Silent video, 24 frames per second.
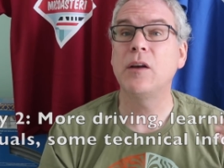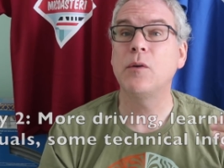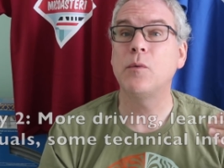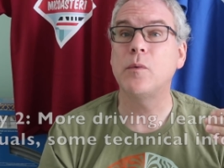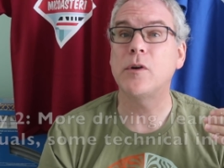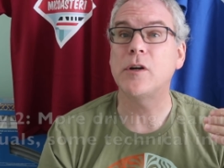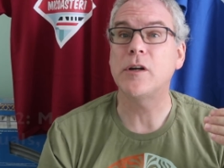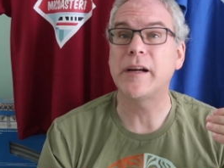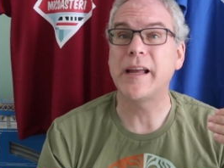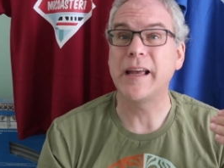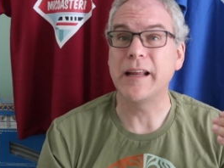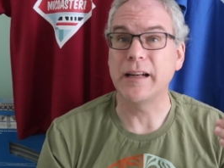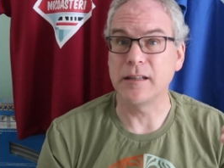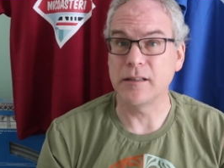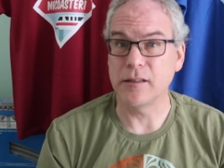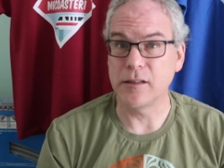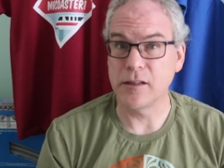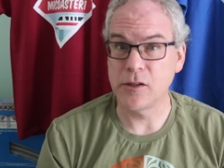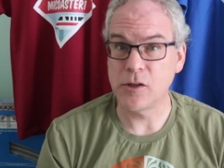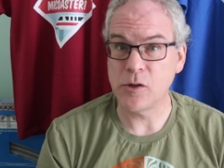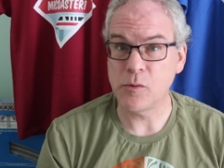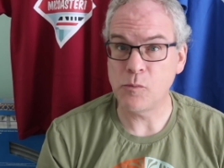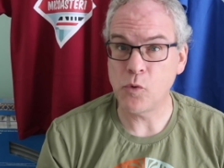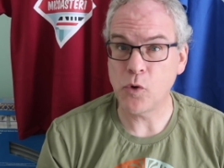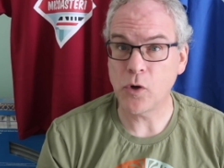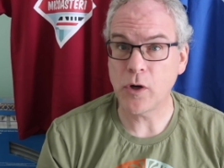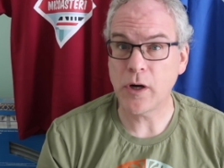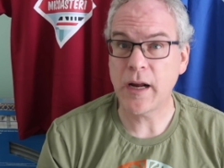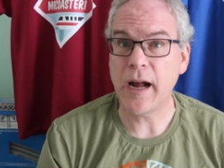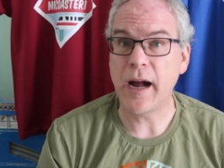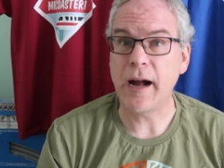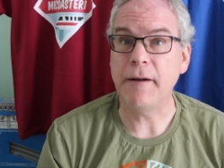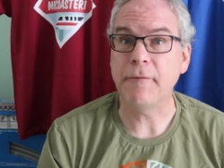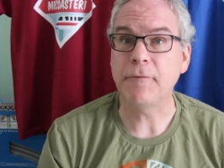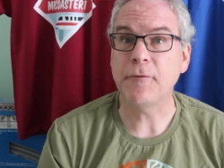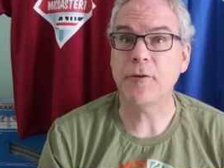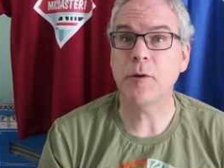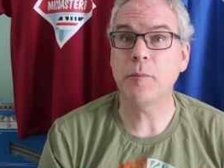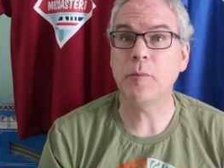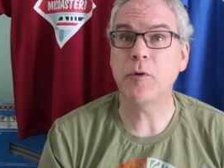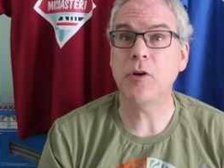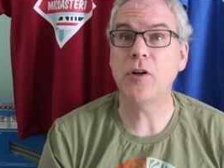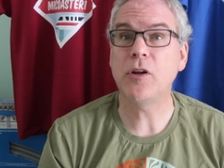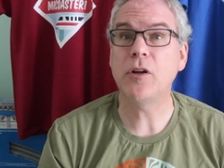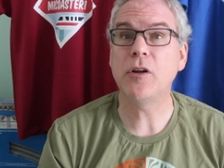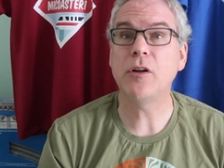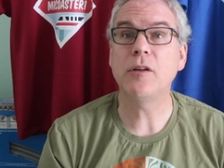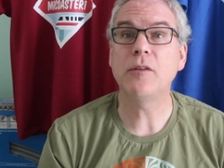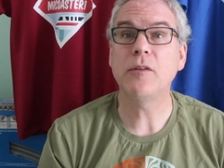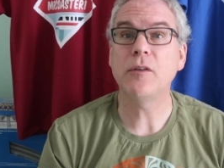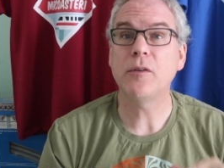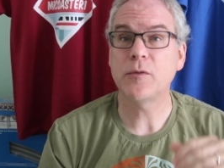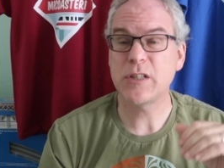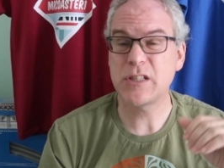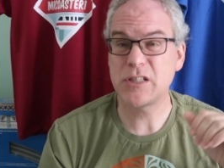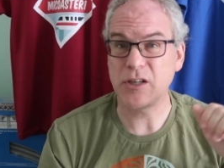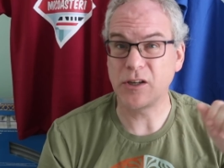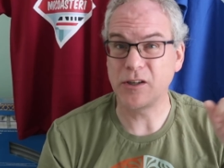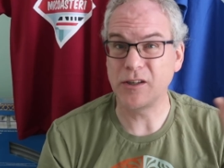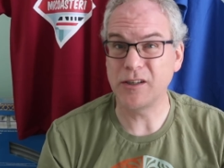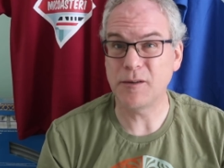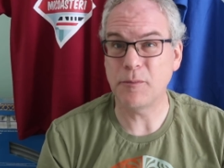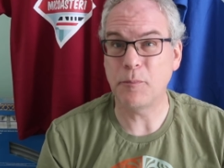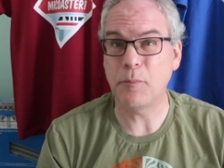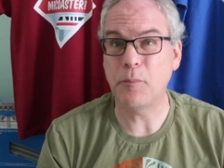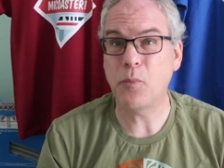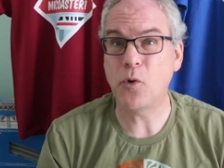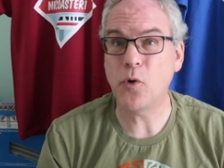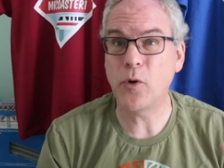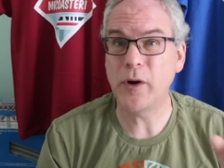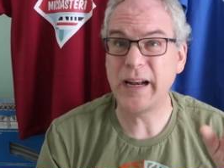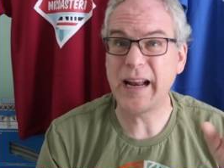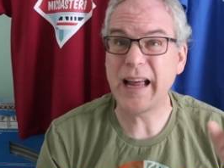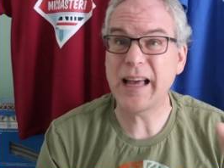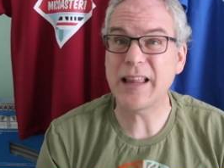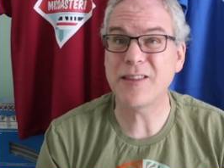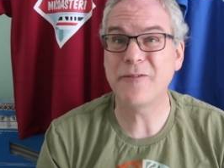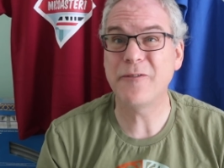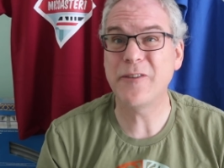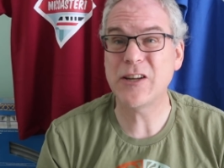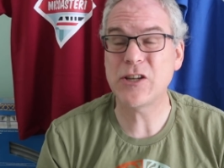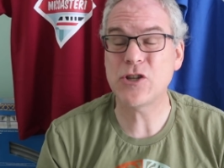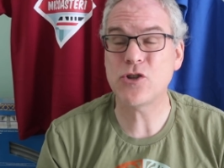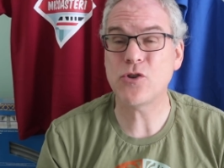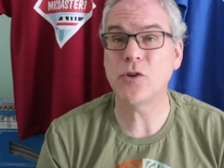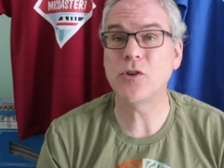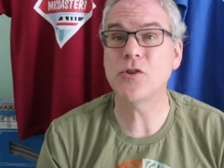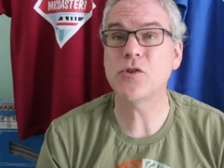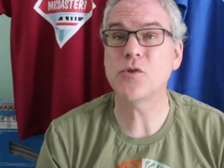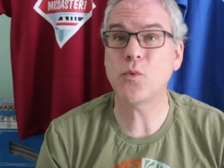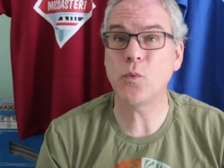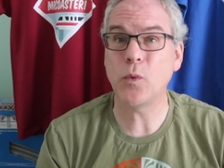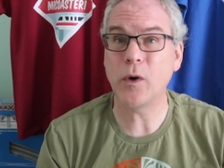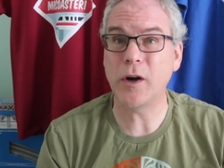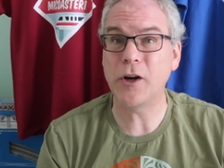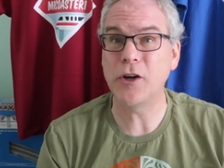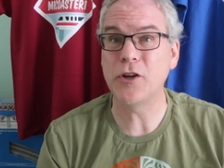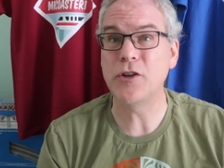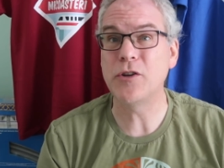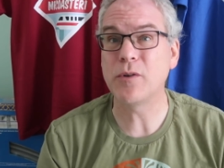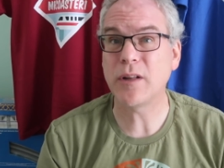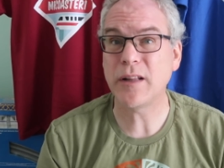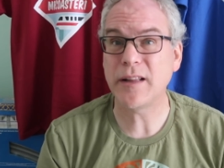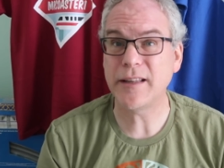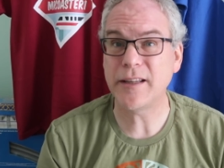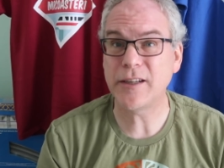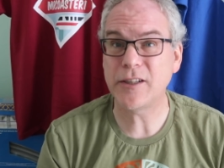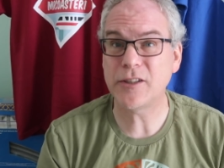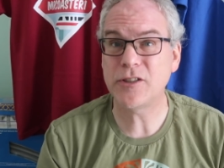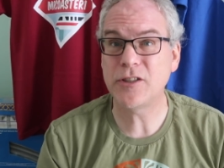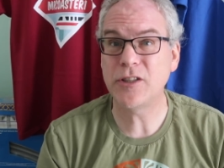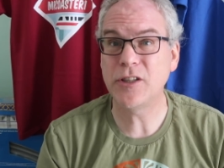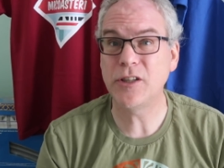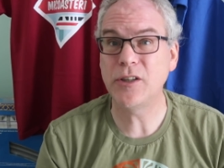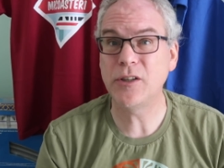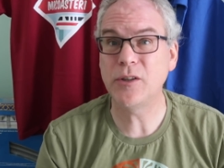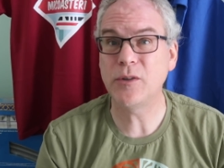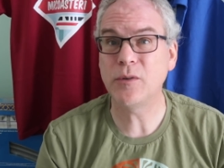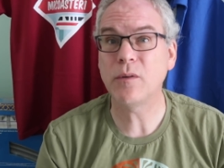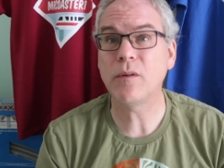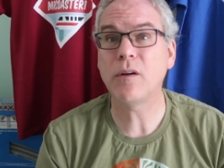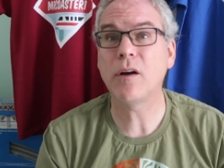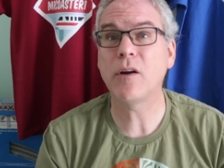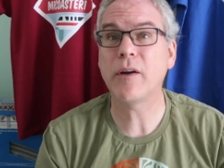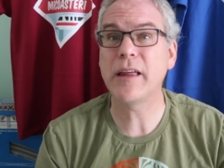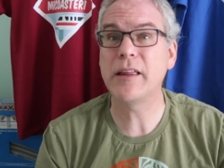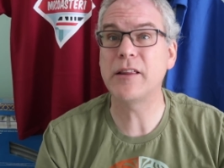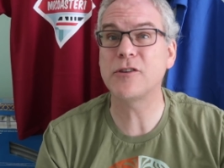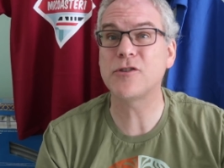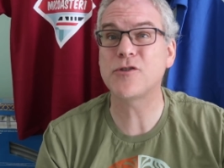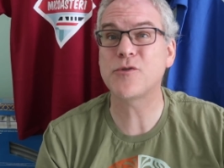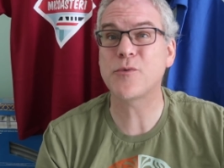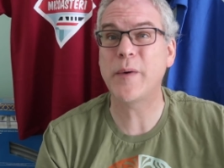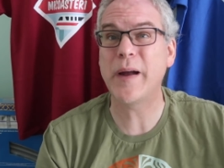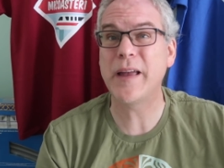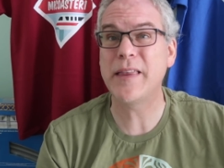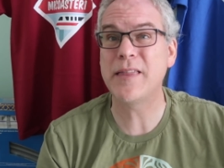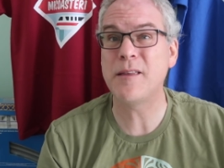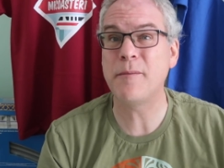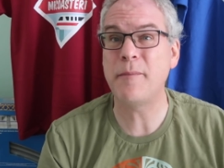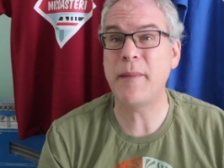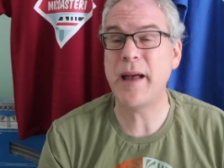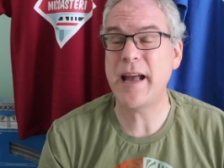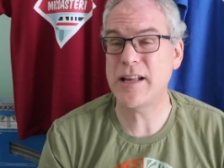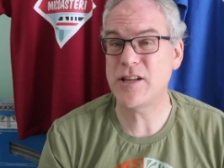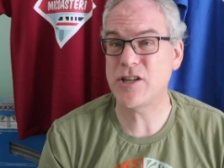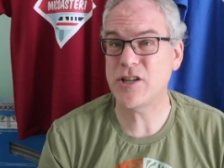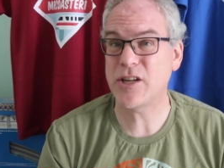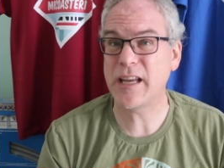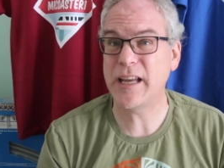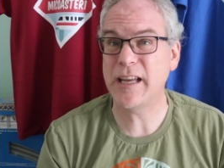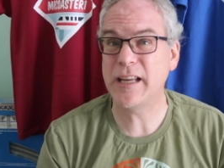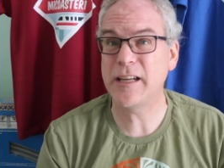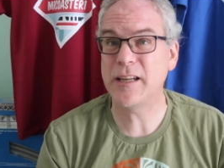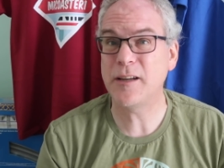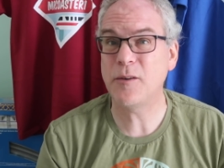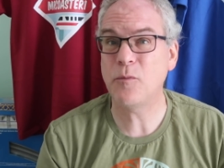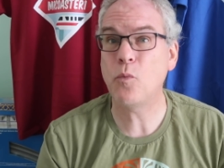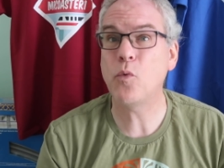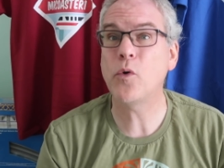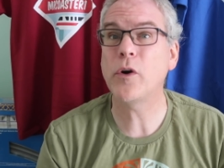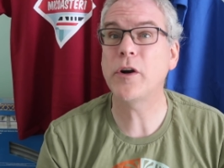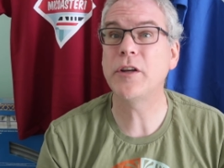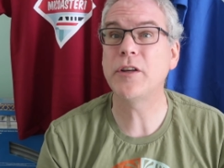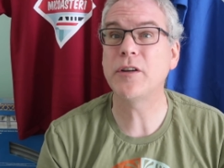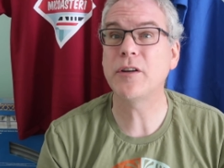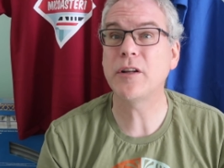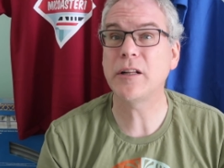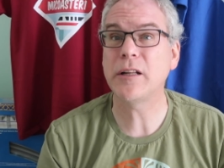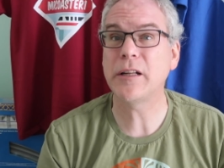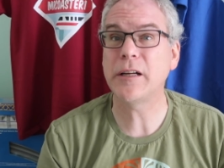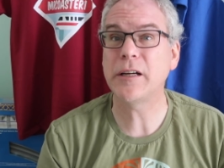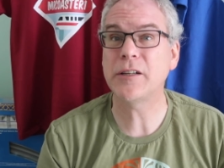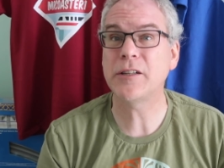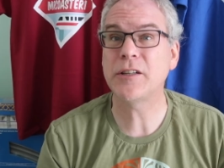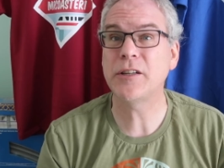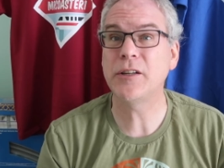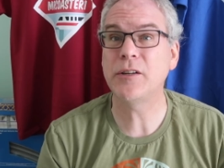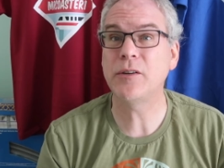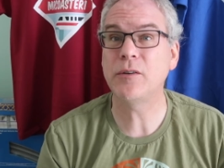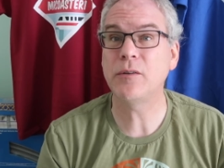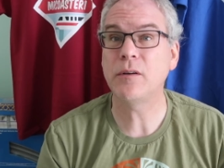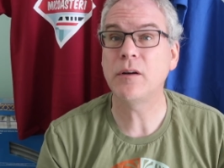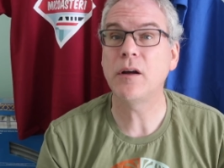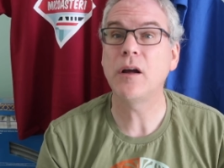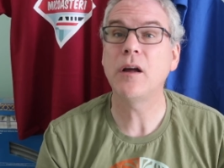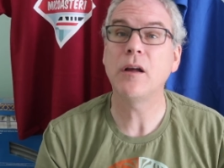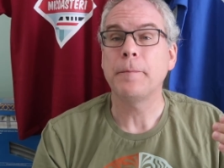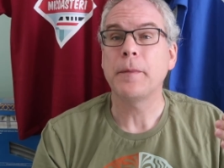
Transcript: We're getting a little more comfortable, starting to point out the visuals. Where are you clear to? Okay, there's red in the Magic Kingdom. Where are you clear to?